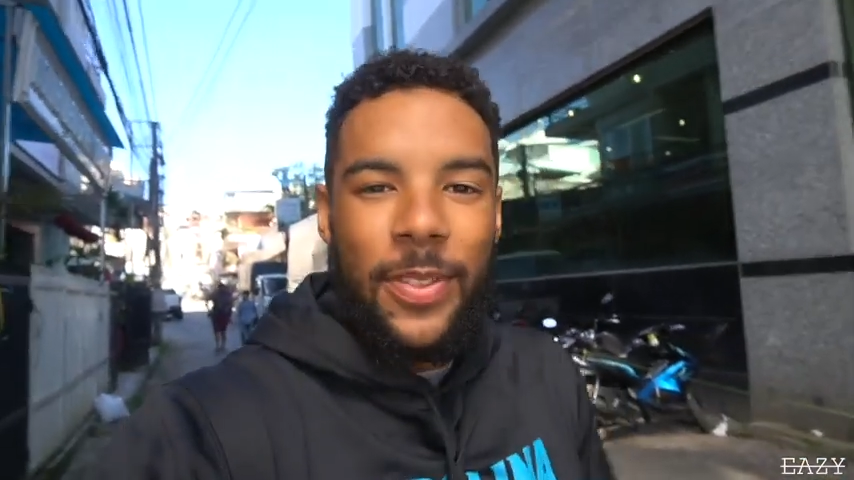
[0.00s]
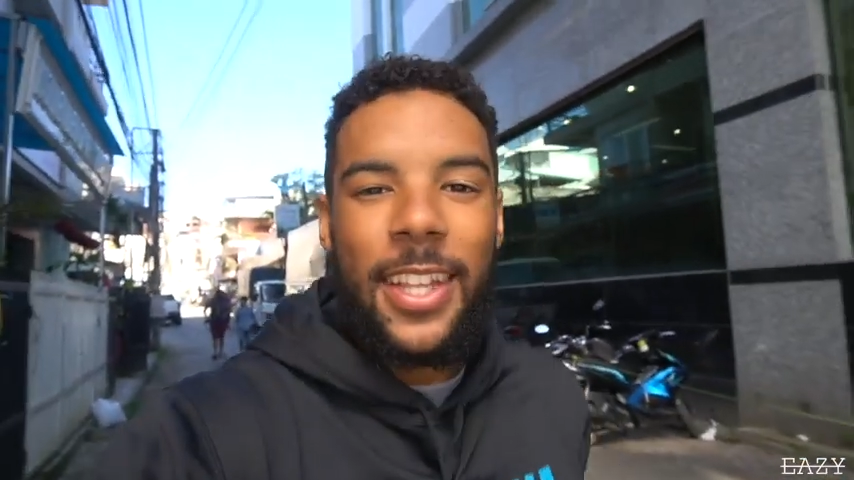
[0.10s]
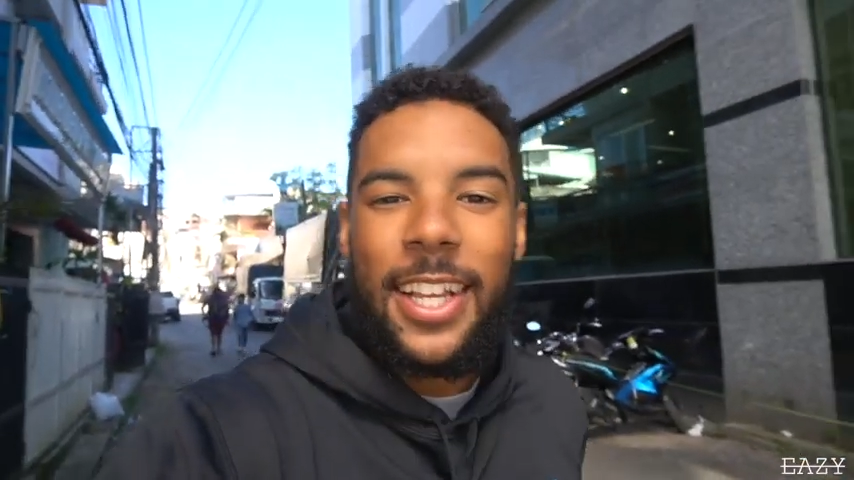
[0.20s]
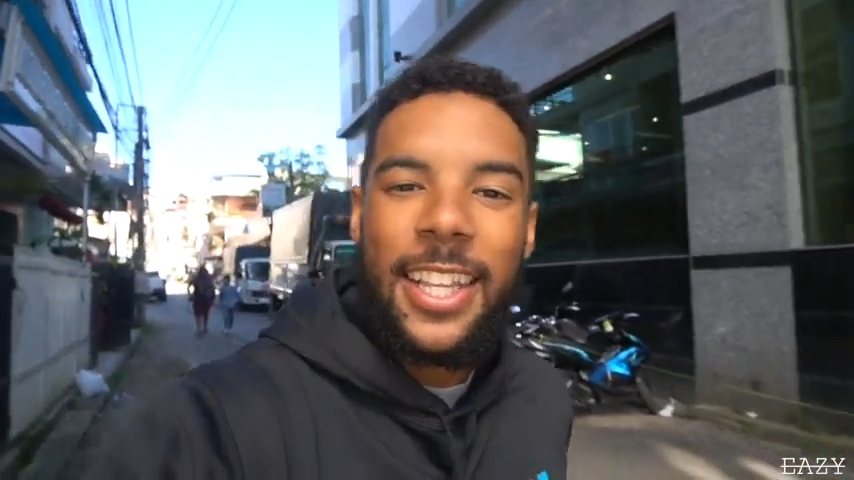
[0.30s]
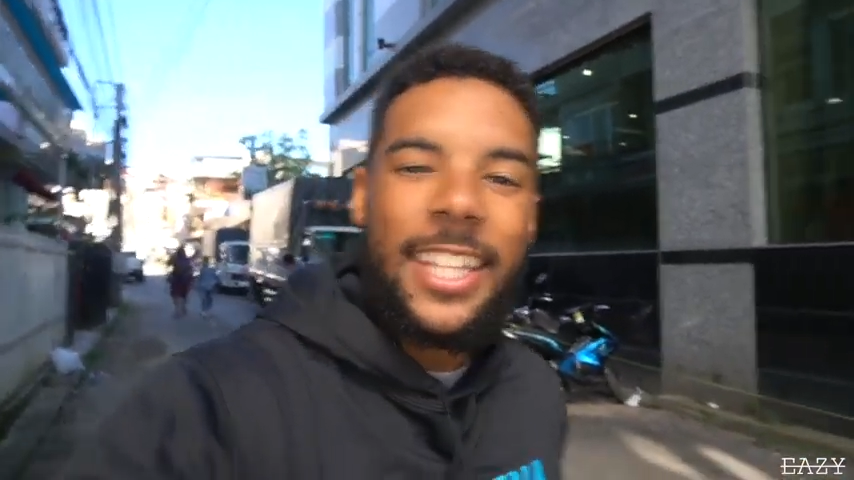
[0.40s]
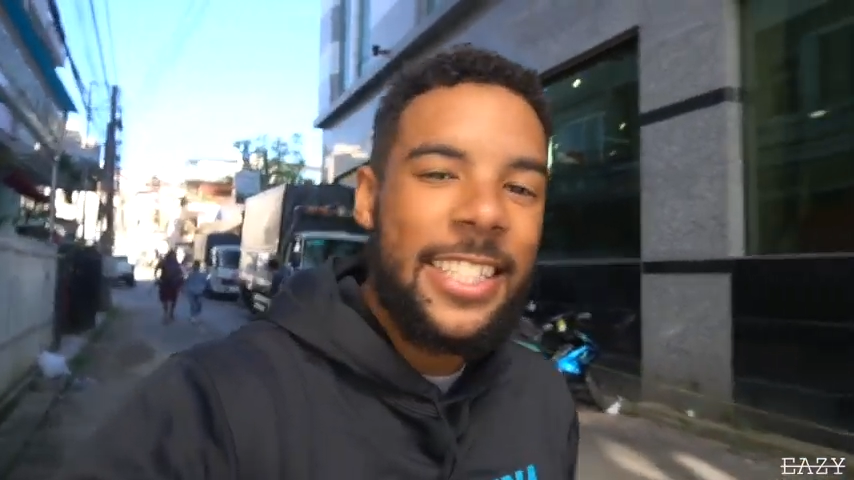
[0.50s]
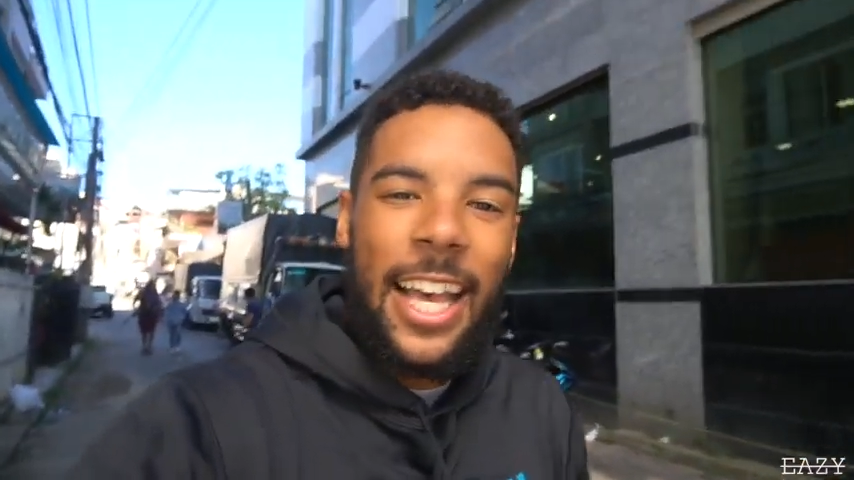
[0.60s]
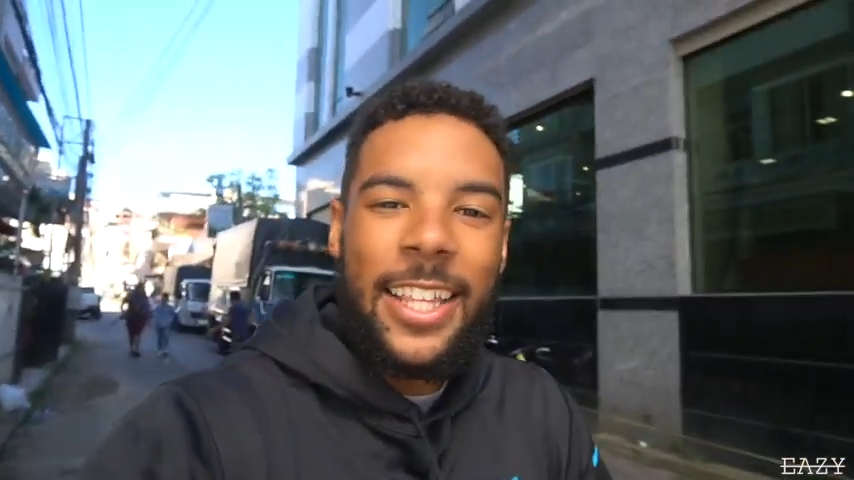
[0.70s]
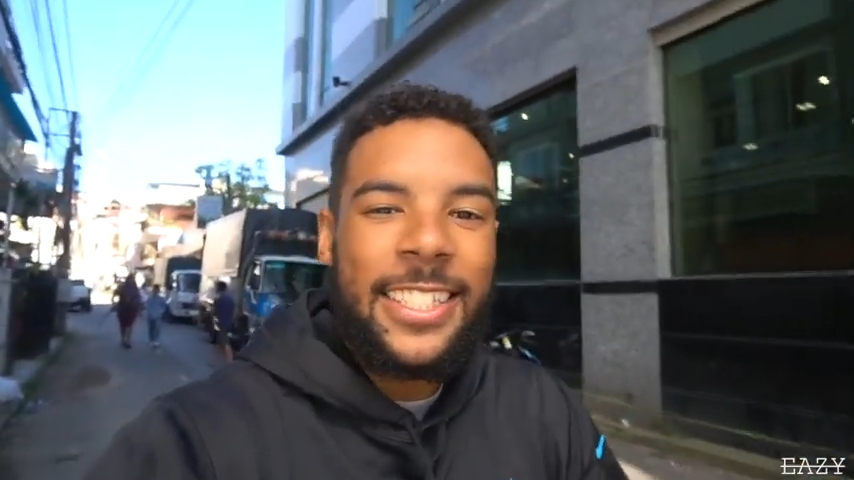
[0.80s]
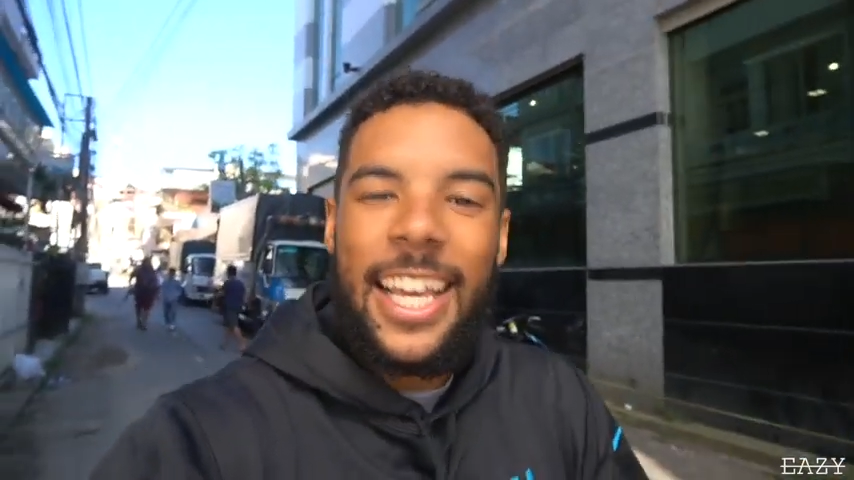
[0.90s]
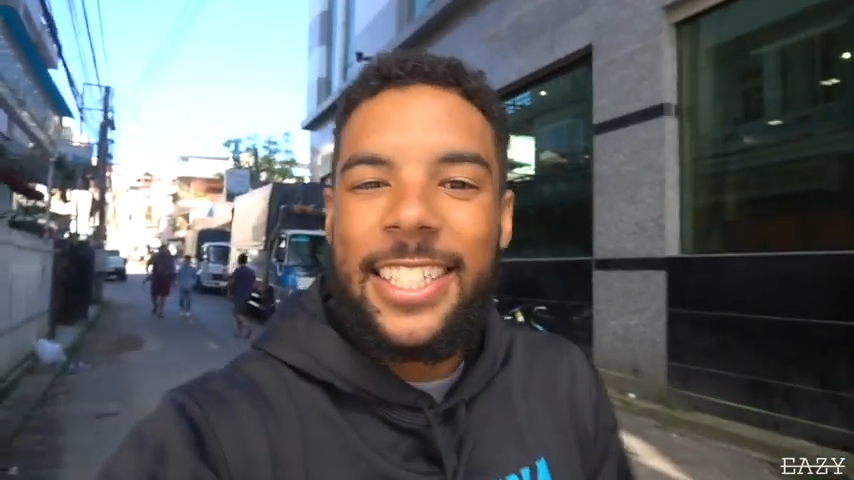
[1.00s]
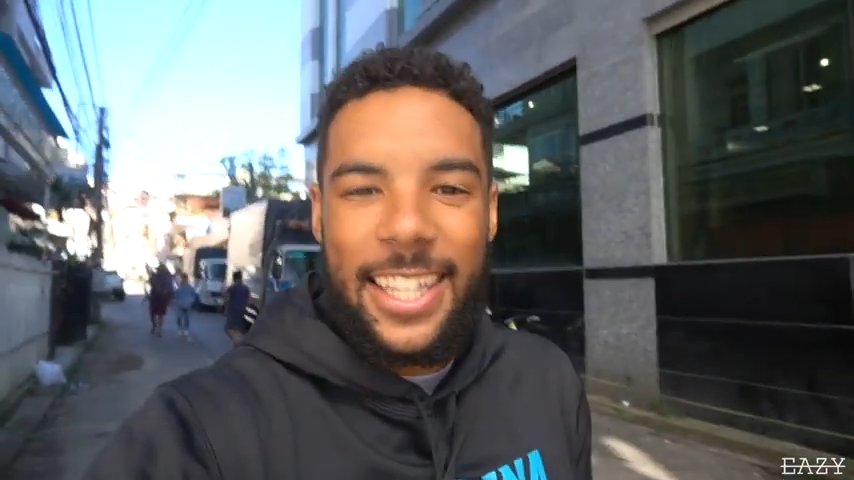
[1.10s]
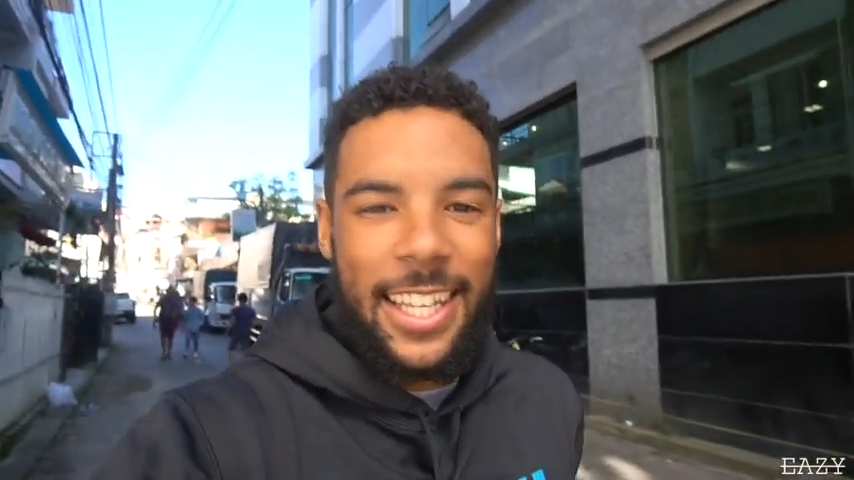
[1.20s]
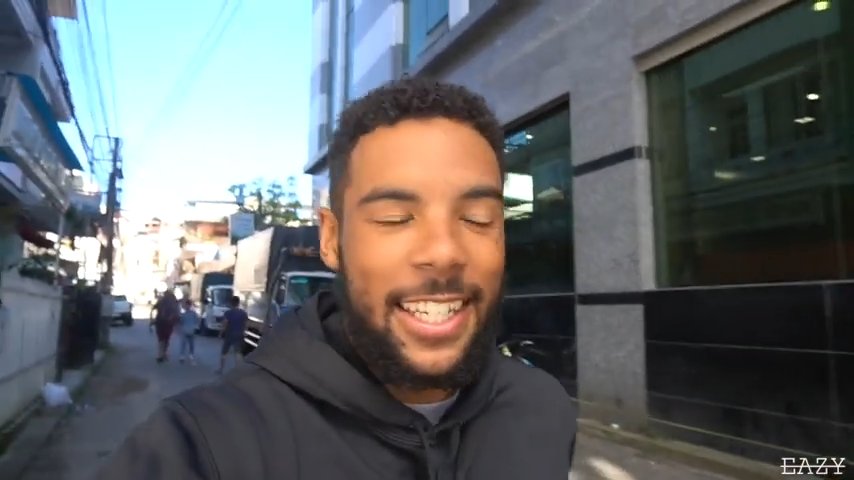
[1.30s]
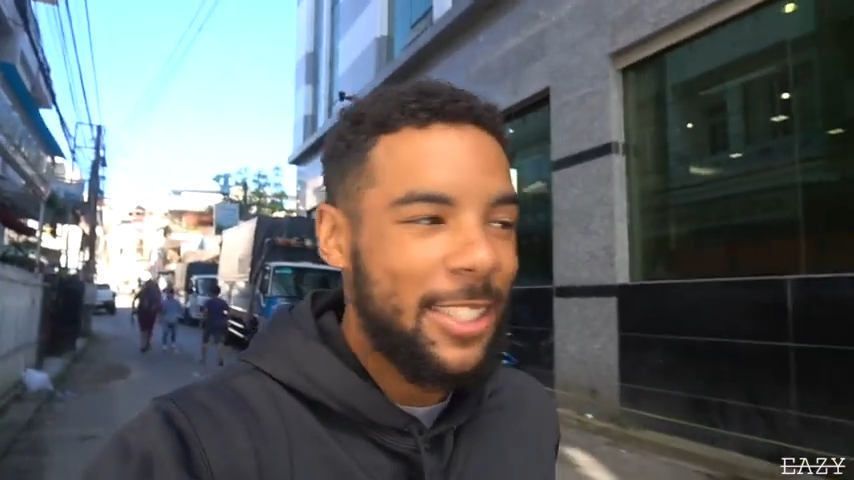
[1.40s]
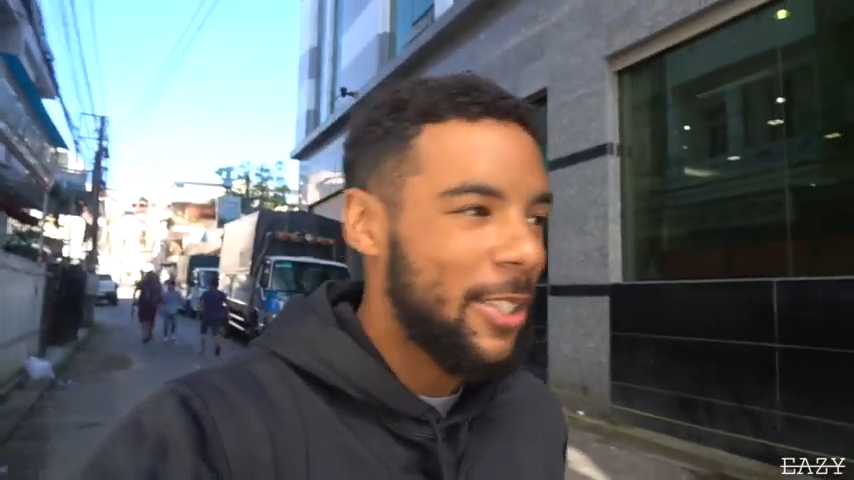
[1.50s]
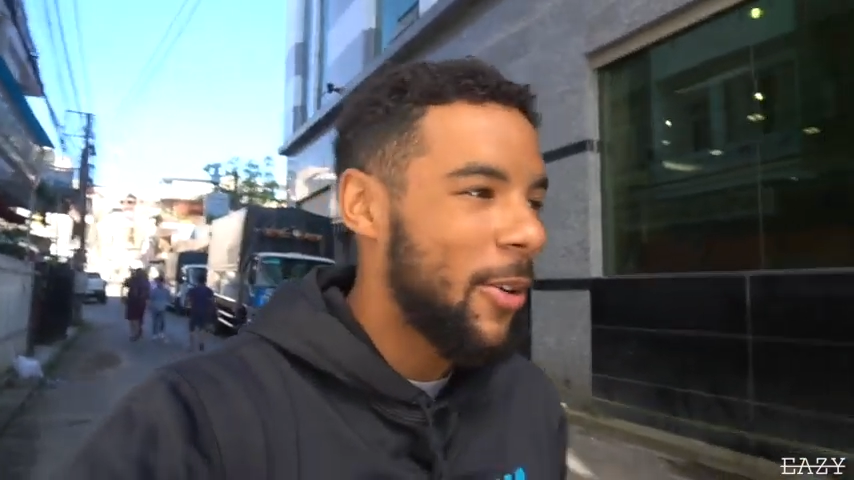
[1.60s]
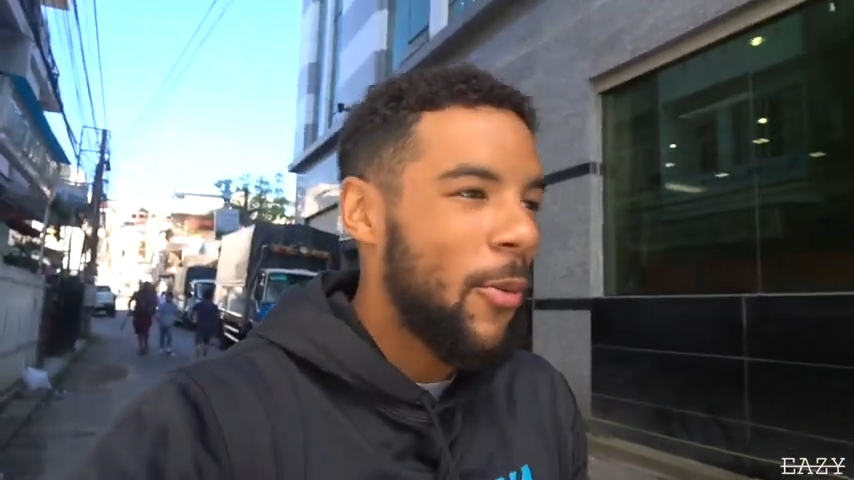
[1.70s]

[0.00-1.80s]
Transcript: the, the Southeast Asian things.